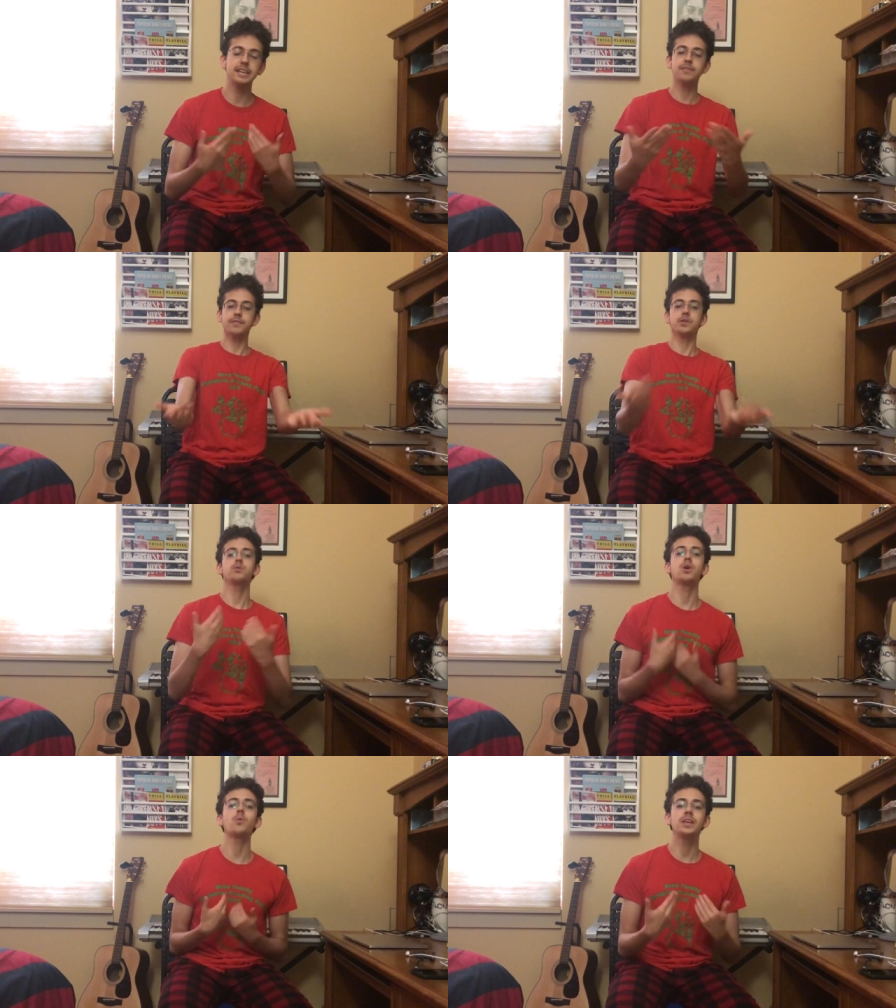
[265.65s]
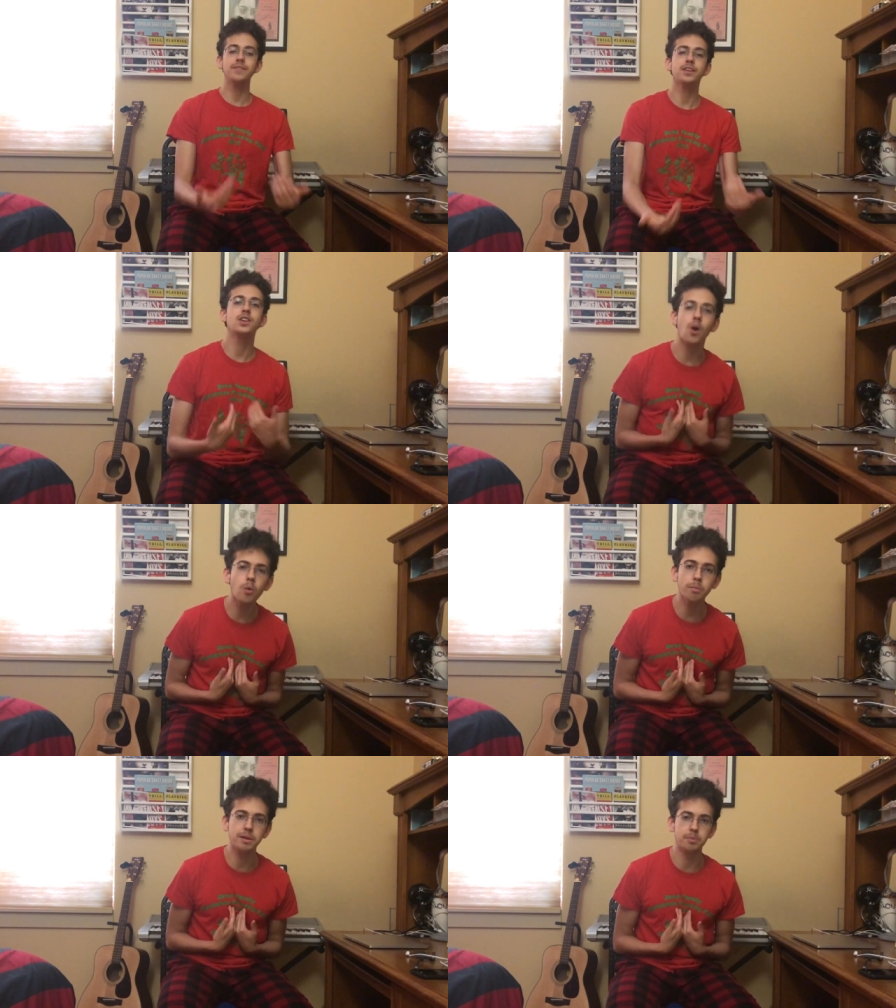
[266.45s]
even if you don't even know
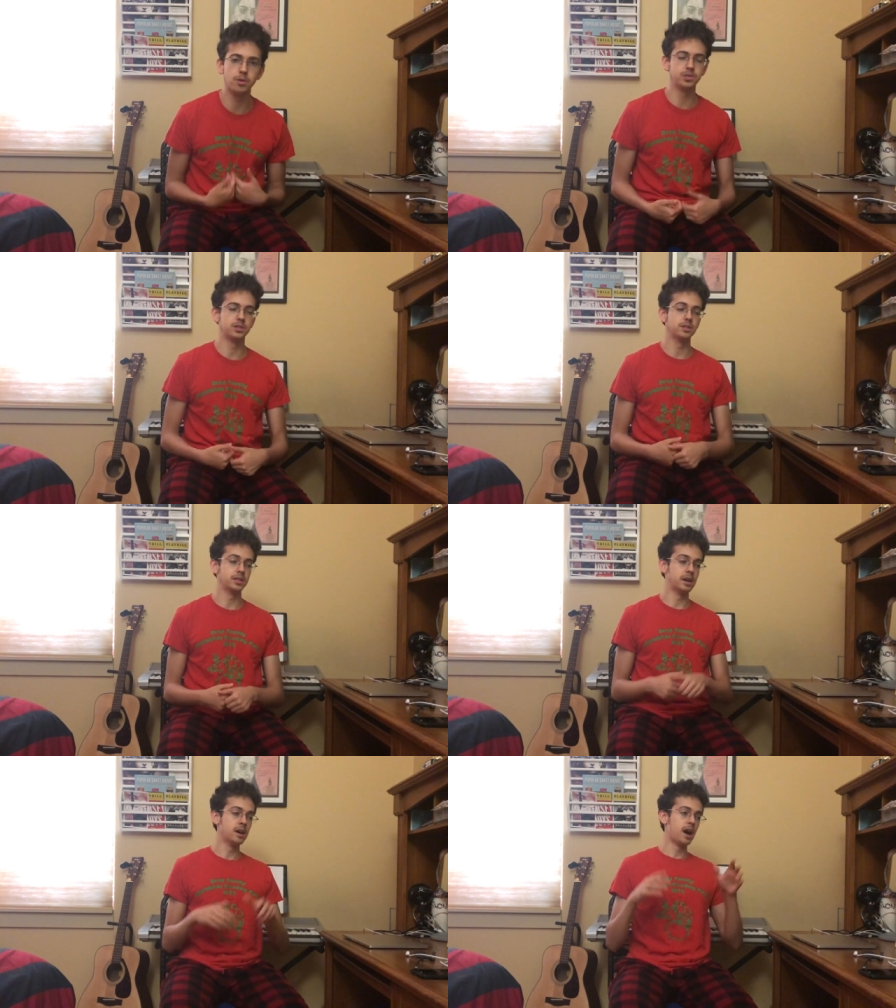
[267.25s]
me personally.